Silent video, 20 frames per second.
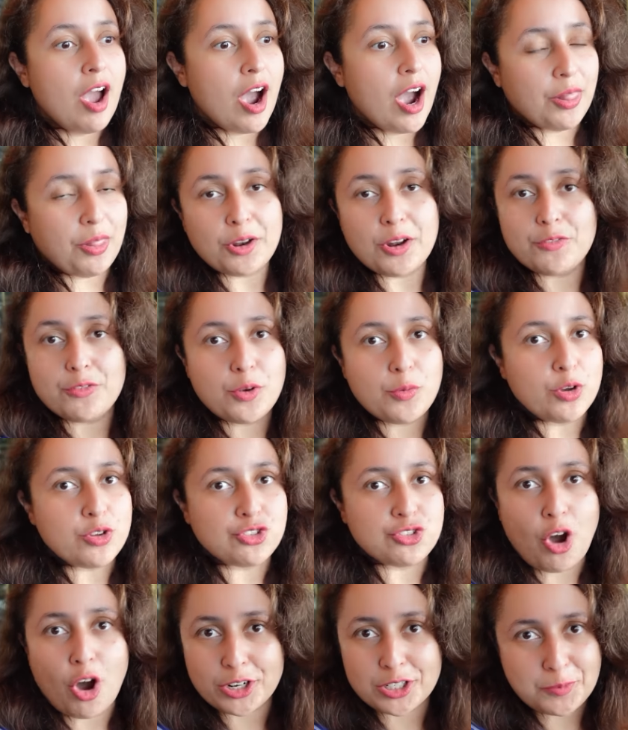A lot of you were
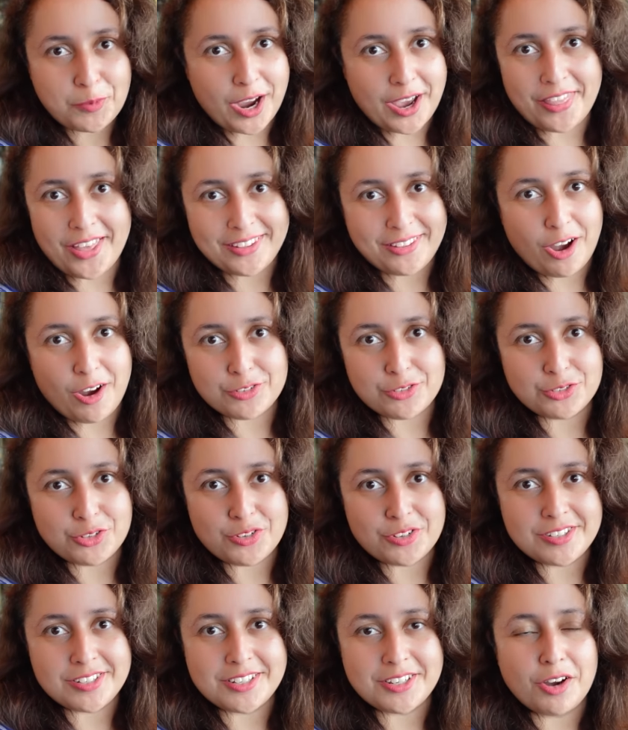shocked by that
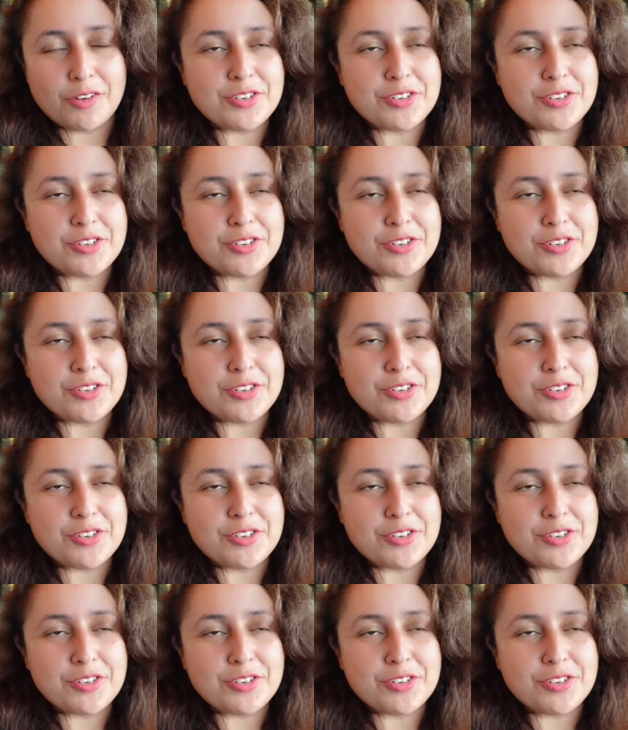afternoon tea.